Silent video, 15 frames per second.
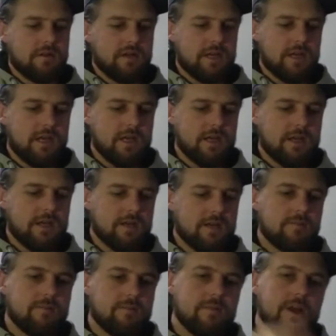And
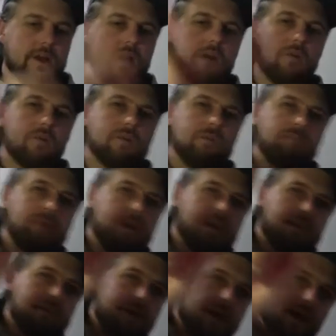I hold the pick
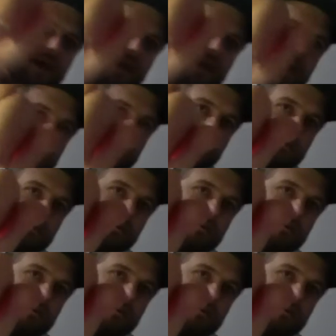in my hand